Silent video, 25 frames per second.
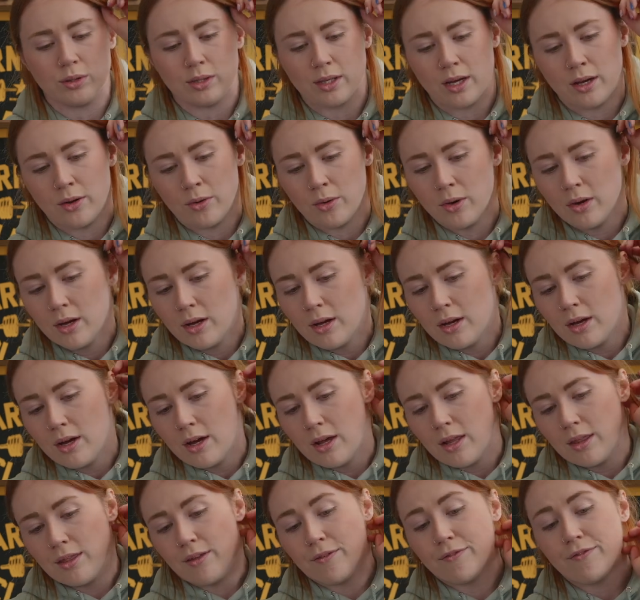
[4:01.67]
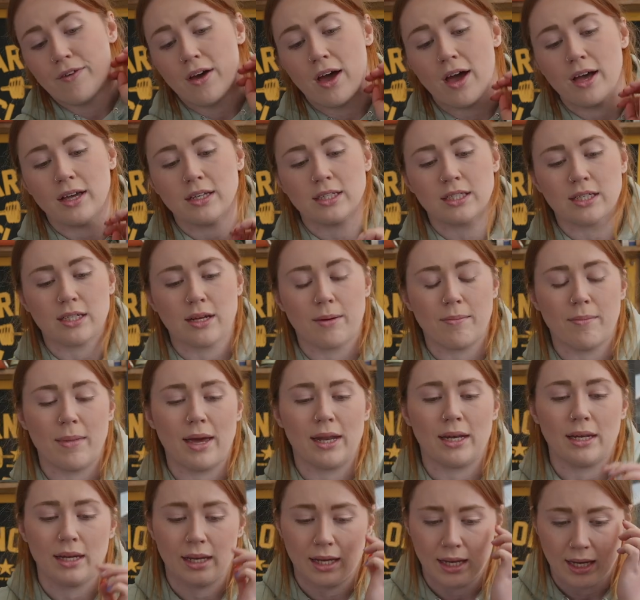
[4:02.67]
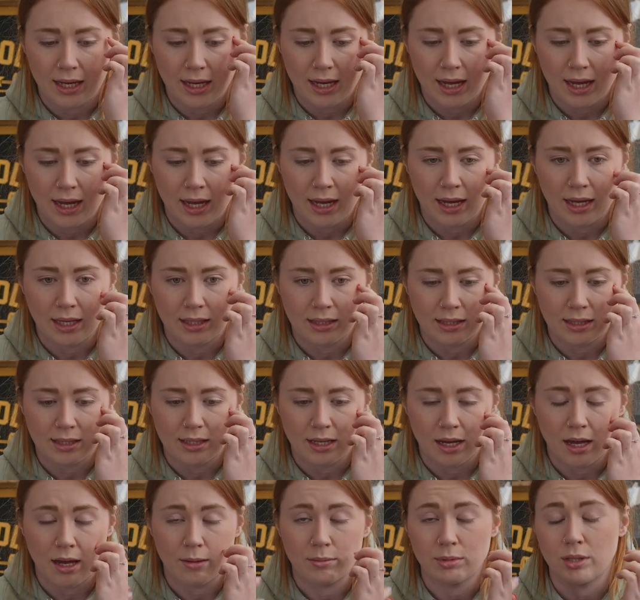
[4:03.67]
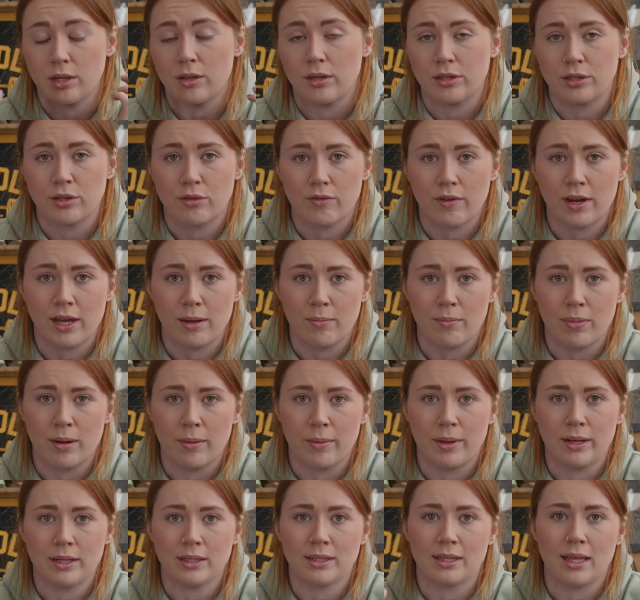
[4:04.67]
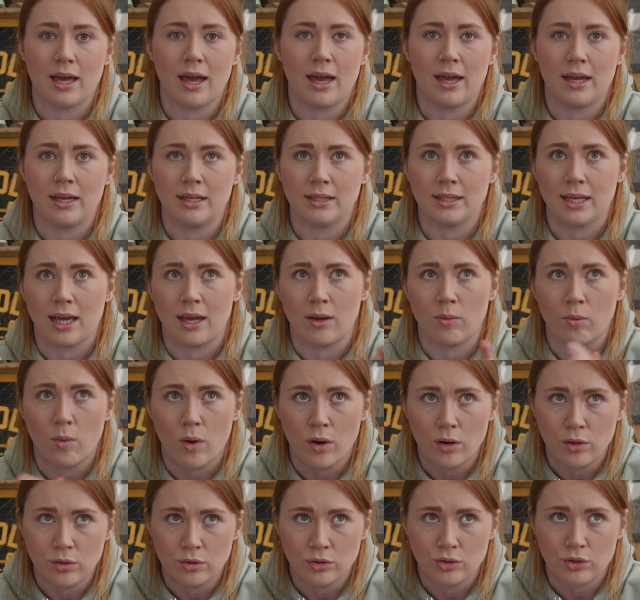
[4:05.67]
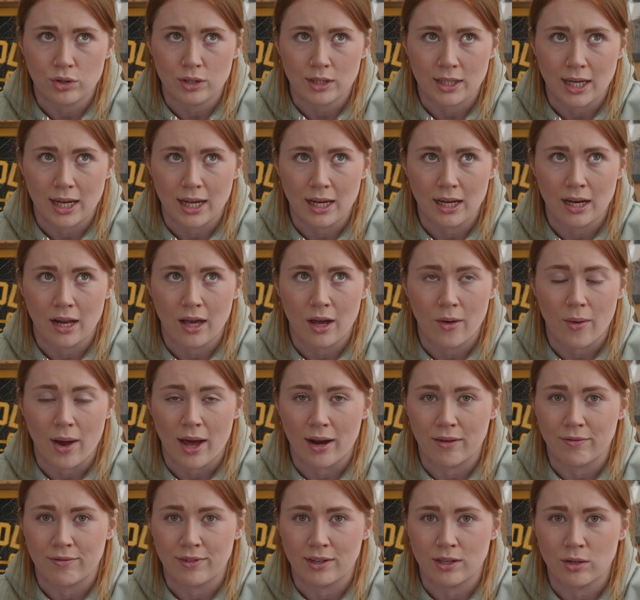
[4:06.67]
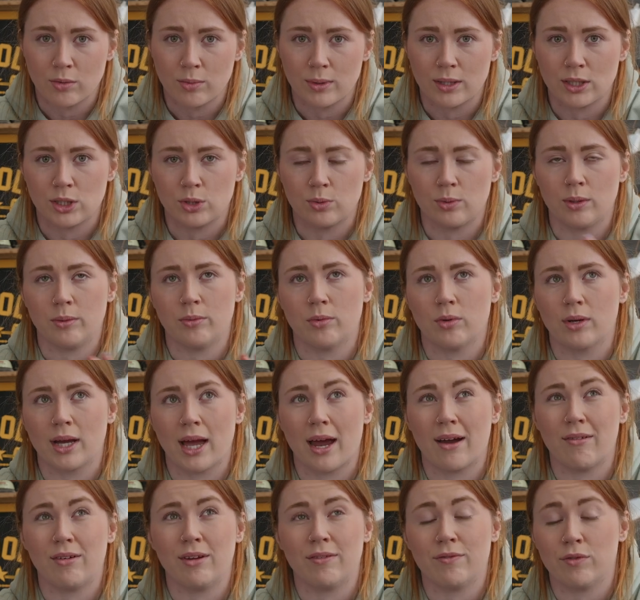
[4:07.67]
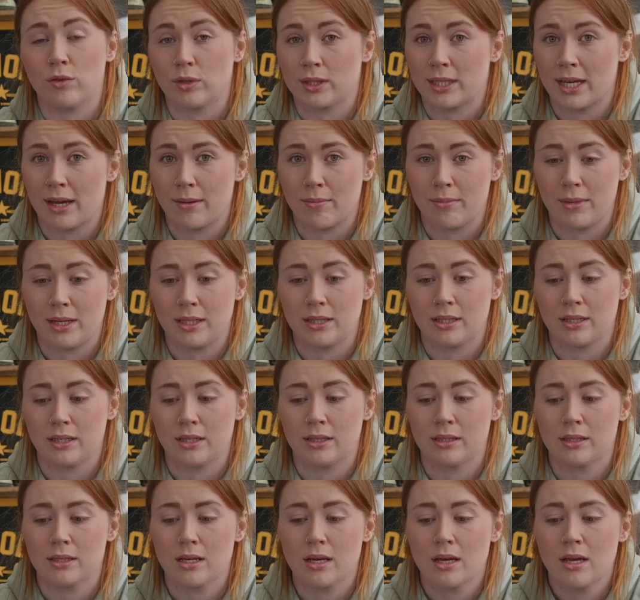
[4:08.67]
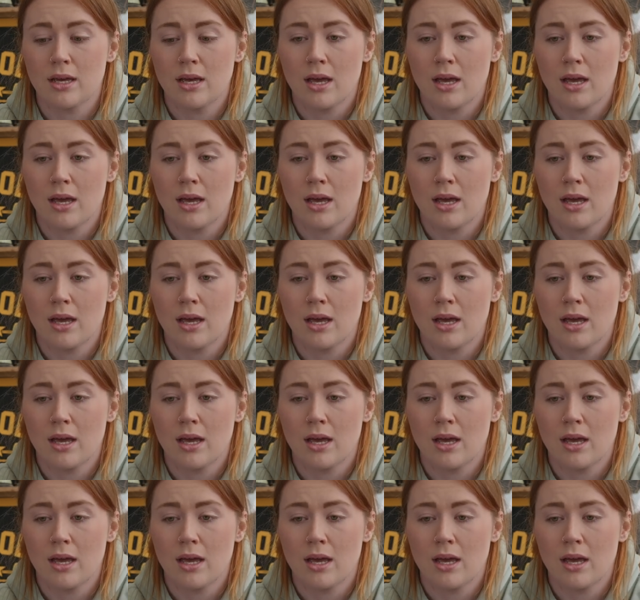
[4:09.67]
So the first medley is, so there's 3 implements. There is a 100 kilo anvil, which we will carry for 10 meters.